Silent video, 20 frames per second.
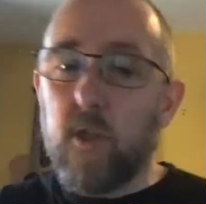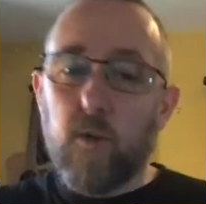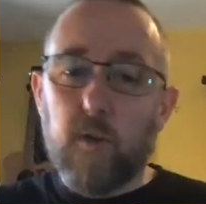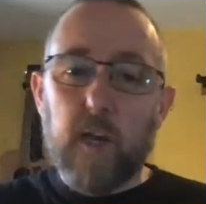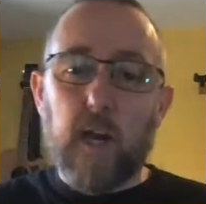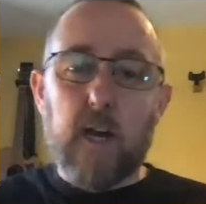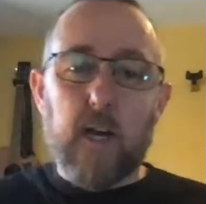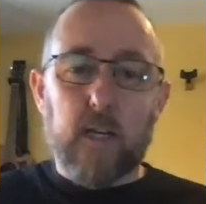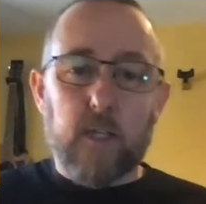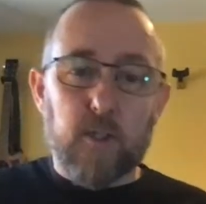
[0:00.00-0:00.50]

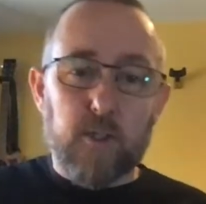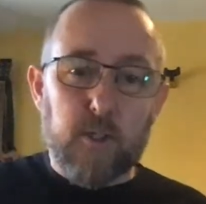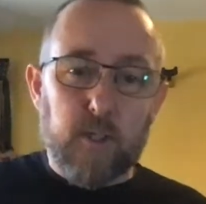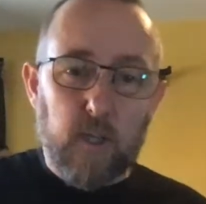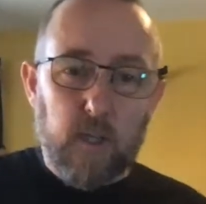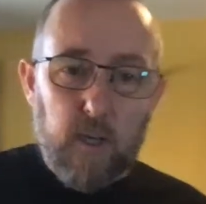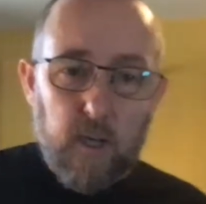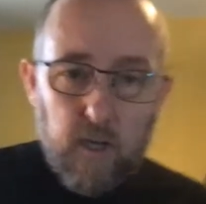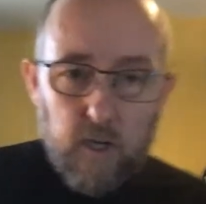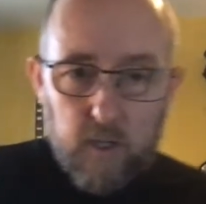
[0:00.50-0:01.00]
guys,
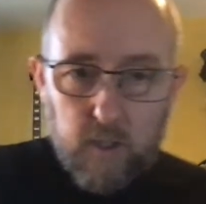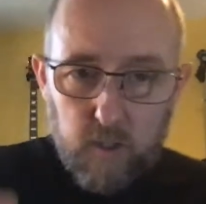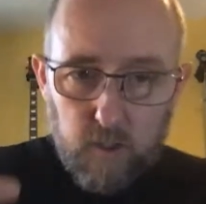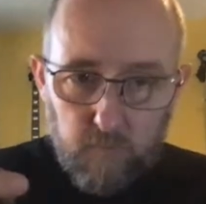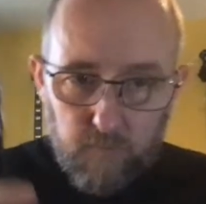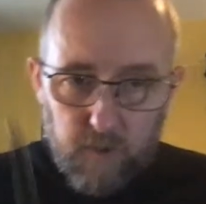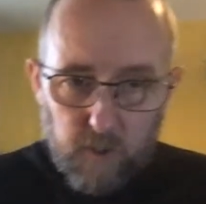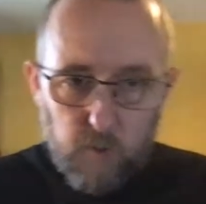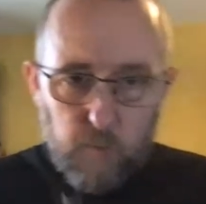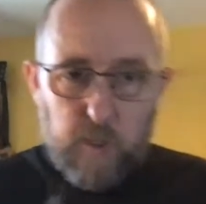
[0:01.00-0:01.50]

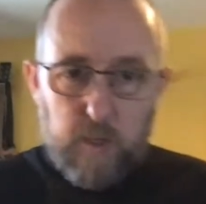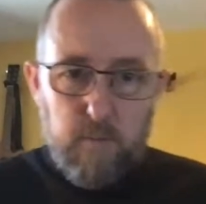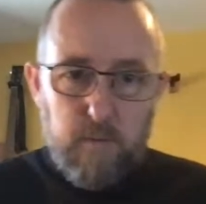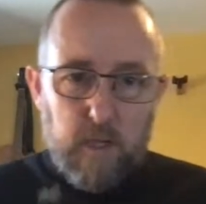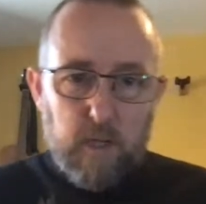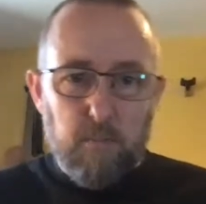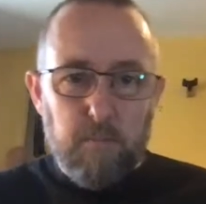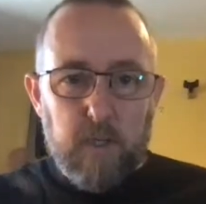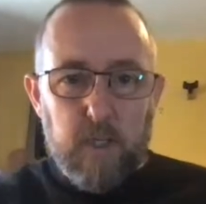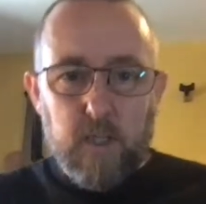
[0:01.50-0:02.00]
you've got to
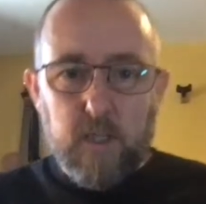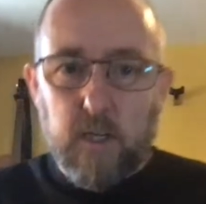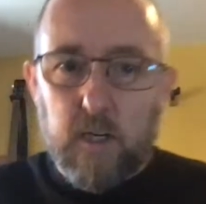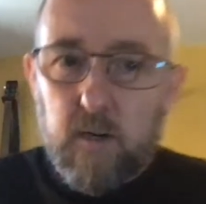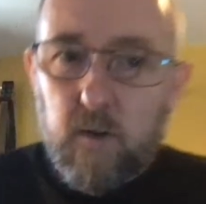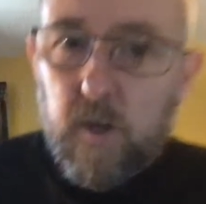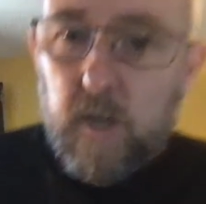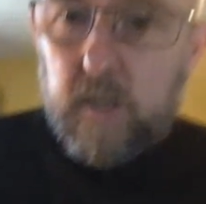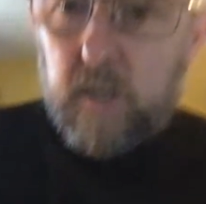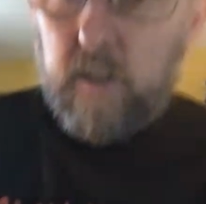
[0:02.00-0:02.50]
email me
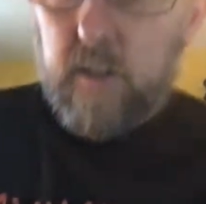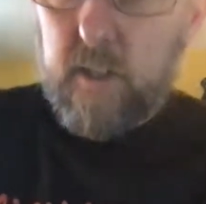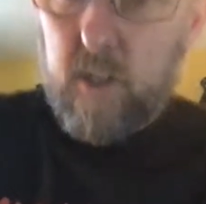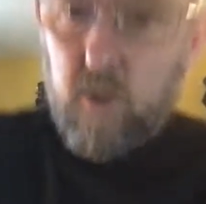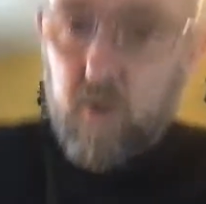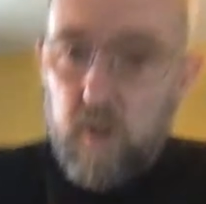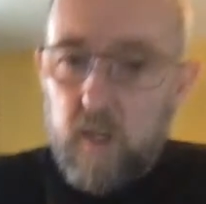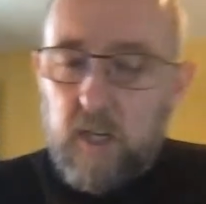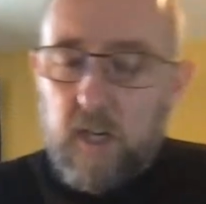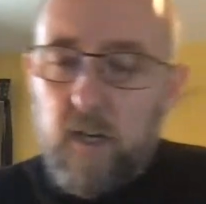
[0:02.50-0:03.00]
directly
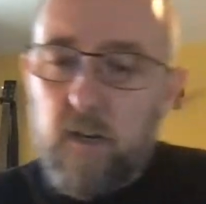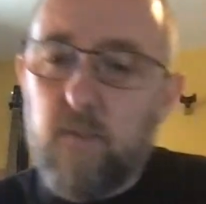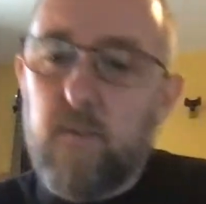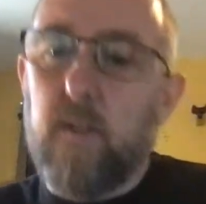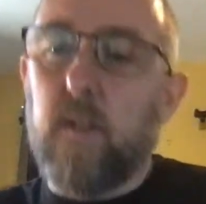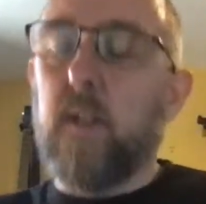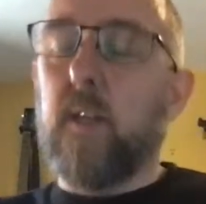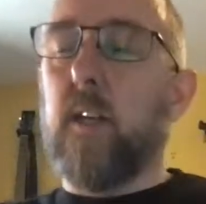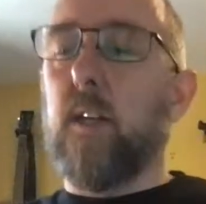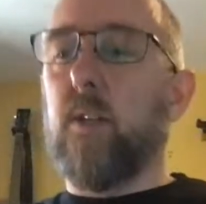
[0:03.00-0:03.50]
straight
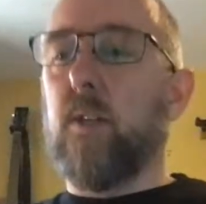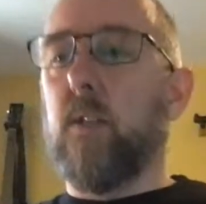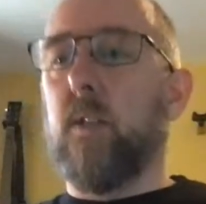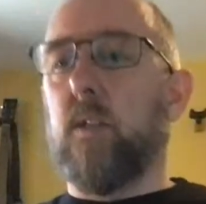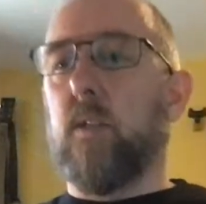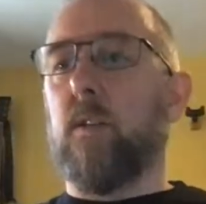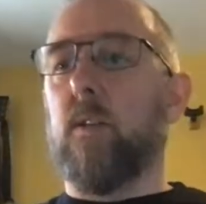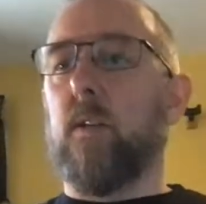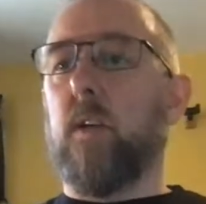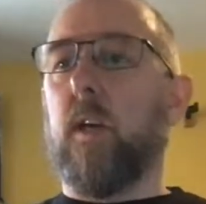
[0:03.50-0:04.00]
after
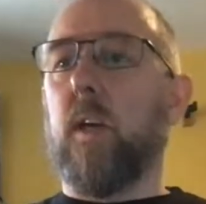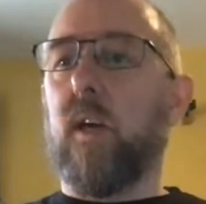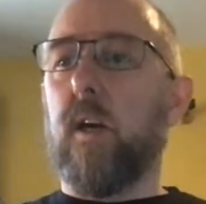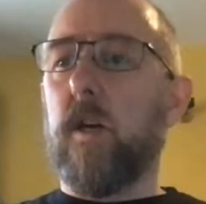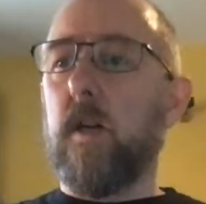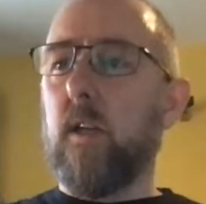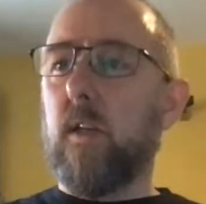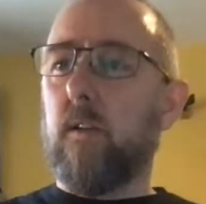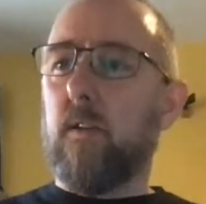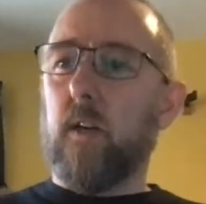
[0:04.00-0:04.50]
this.
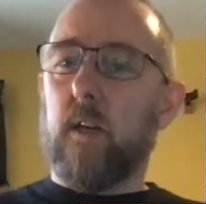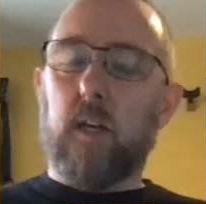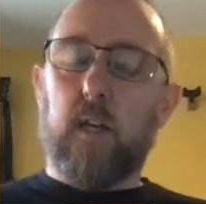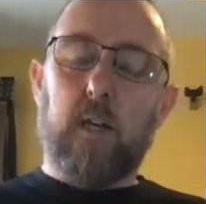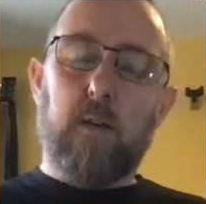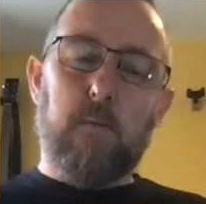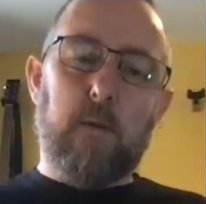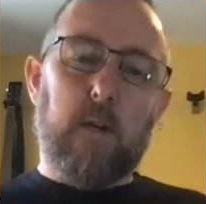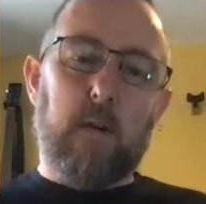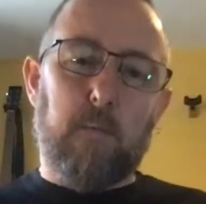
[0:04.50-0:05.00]
Okay, you've got to
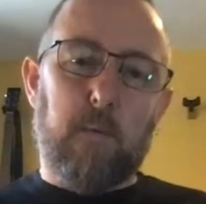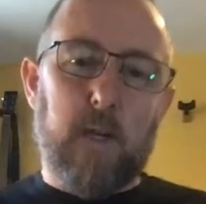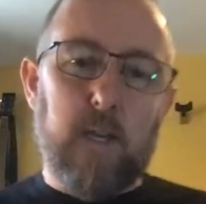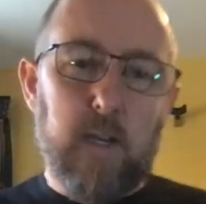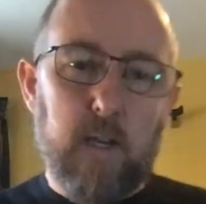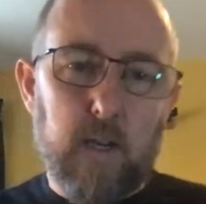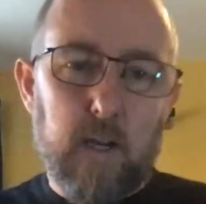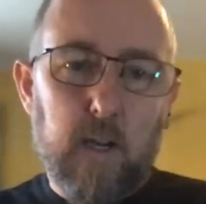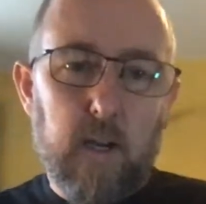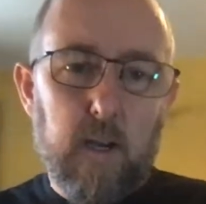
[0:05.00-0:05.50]
email
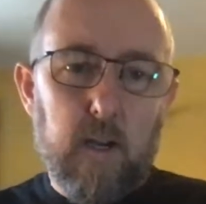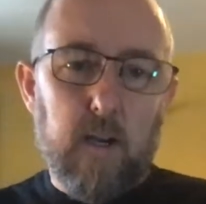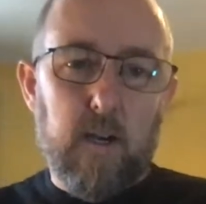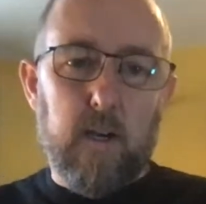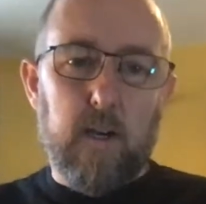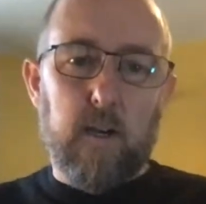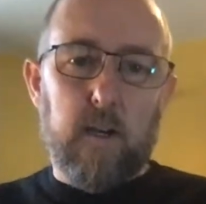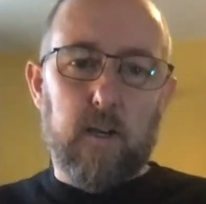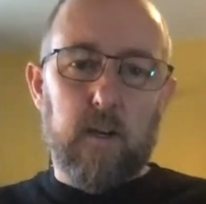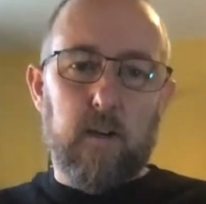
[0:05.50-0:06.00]
me,
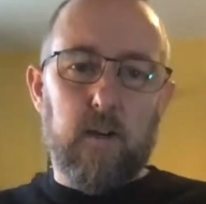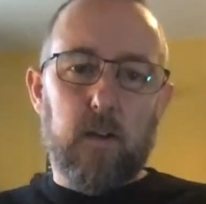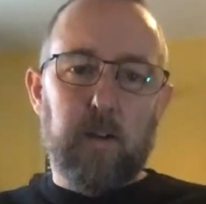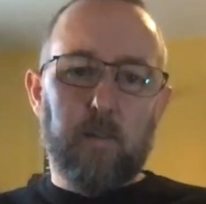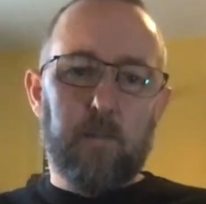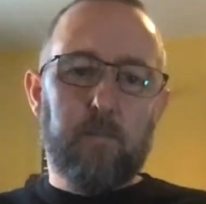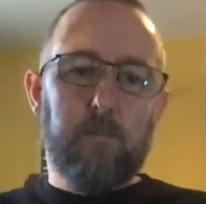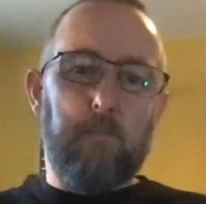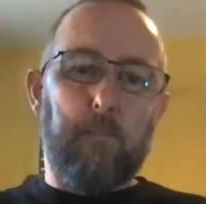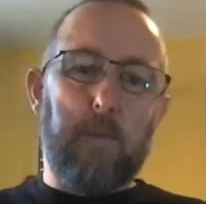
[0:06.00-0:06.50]

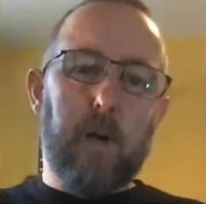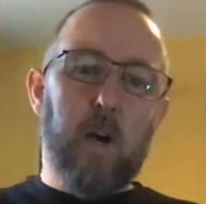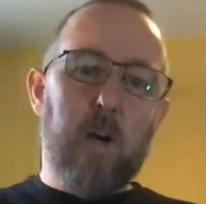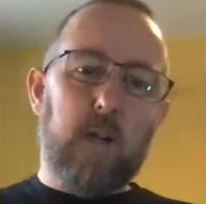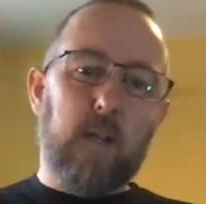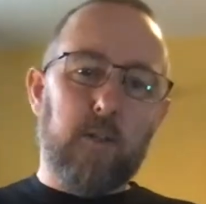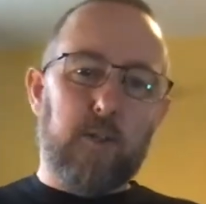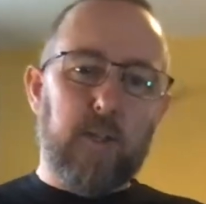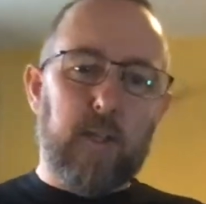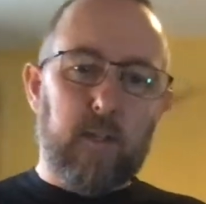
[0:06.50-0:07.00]

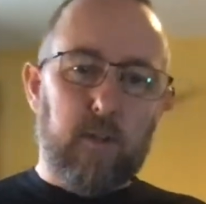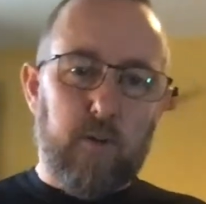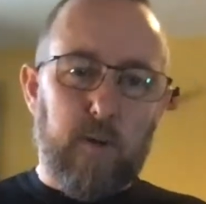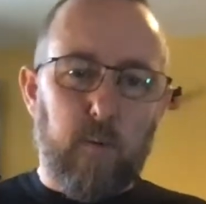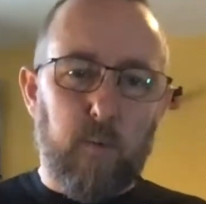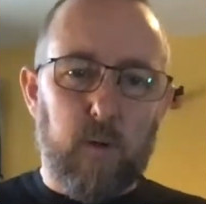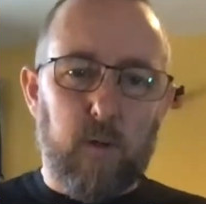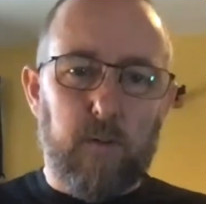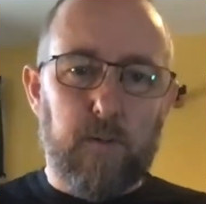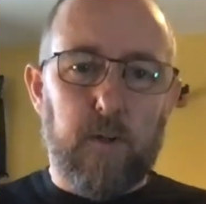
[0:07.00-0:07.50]

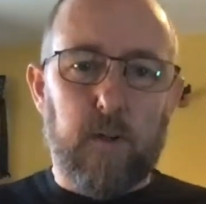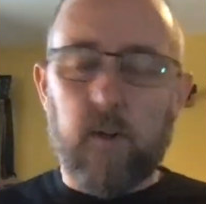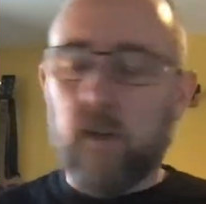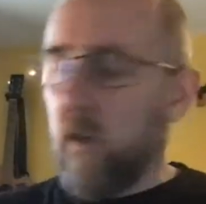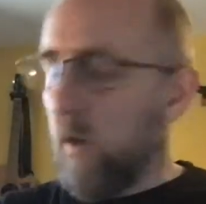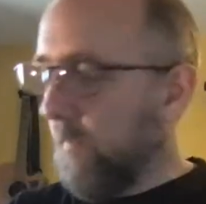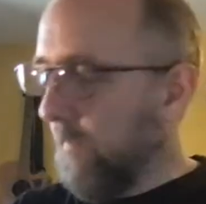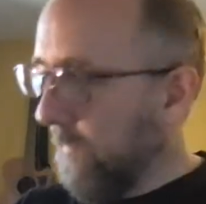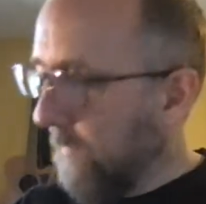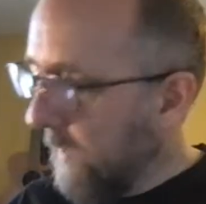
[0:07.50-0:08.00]
mark@singletrackworld.com.